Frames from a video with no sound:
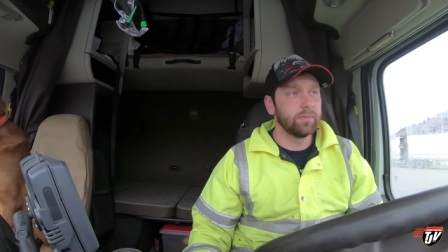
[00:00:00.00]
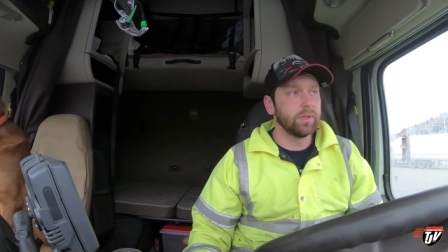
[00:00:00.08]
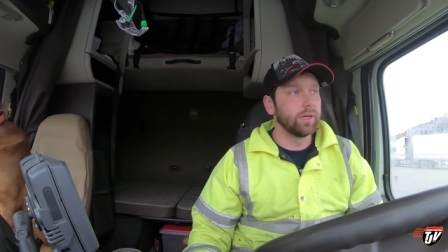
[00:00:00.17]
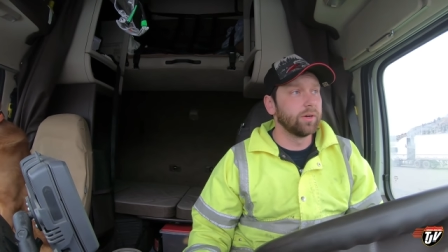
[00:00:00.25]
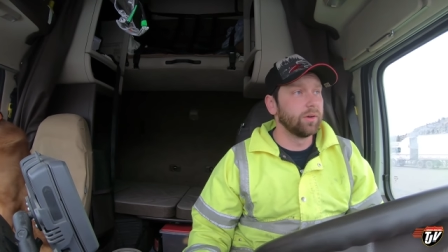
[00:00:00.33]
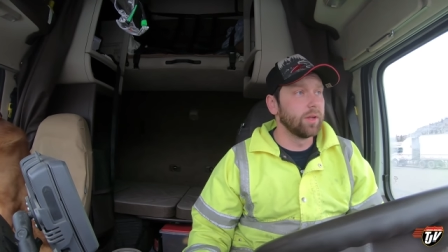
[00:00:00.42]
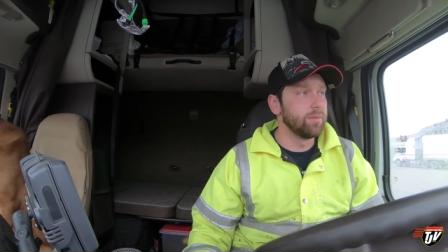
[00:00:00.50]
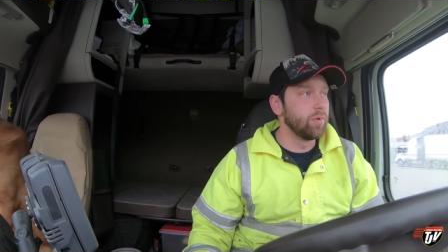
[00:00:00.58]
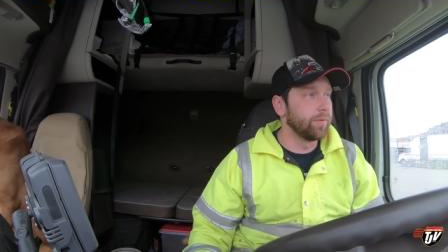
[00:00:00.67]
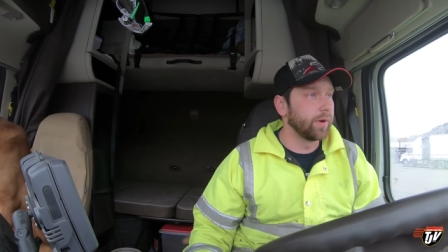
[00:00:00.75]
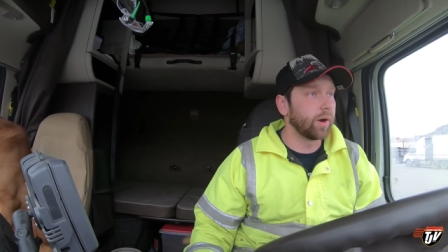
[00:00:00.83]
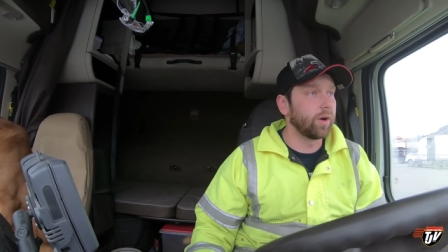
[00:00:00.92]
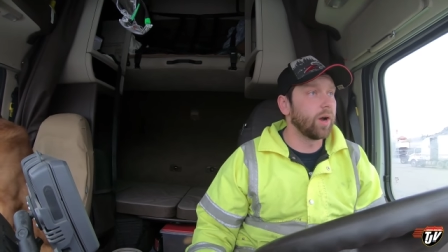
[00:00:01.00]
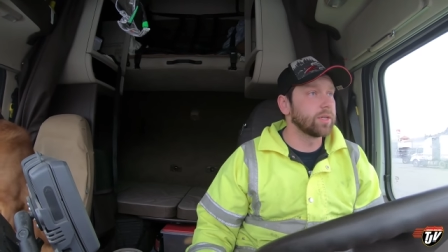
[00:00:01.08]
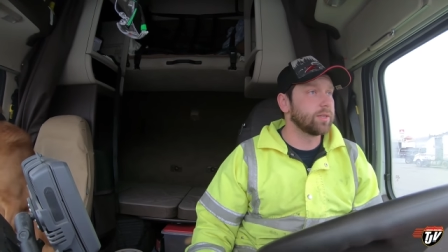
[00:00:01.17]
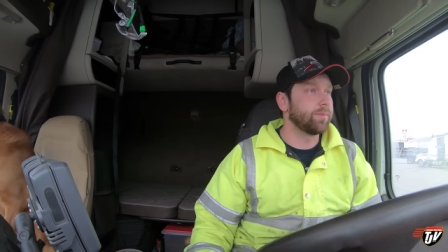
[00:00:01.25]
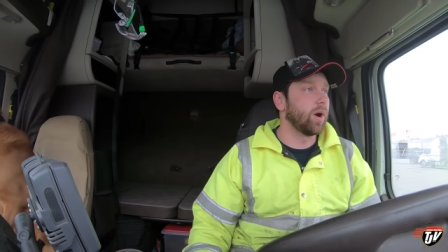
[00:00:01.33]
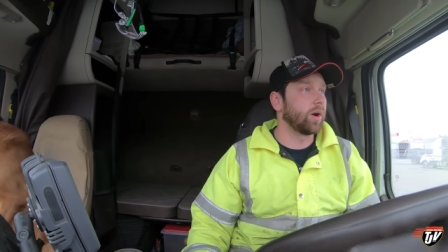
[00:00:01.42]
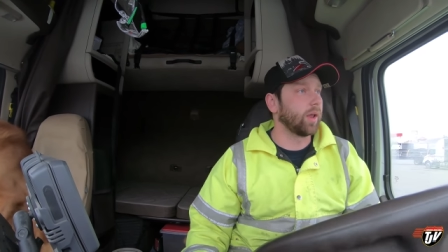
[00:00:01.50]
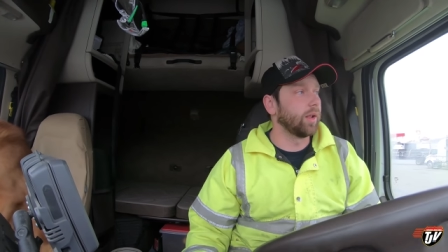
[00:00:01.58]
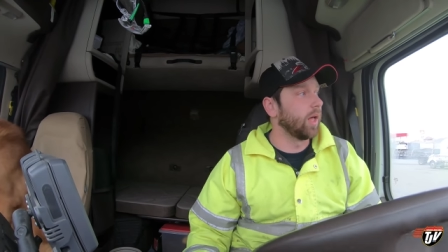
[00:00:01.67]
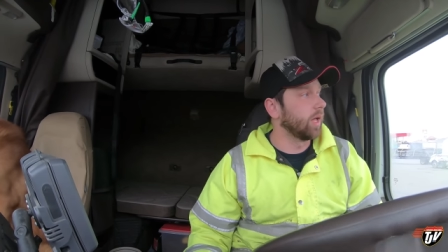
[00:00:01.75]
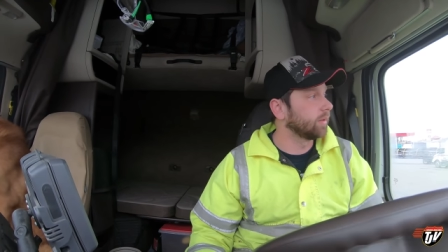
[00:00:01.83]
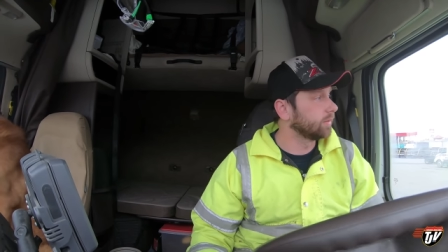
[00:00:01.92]
Literally moving across the parking
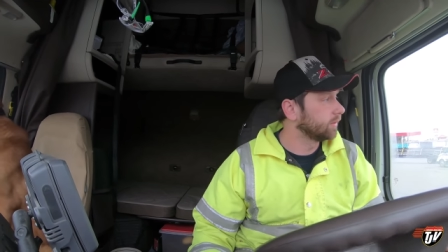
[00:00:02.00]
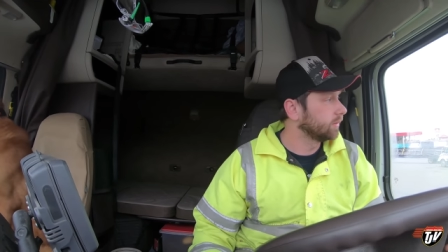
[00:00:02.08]
lot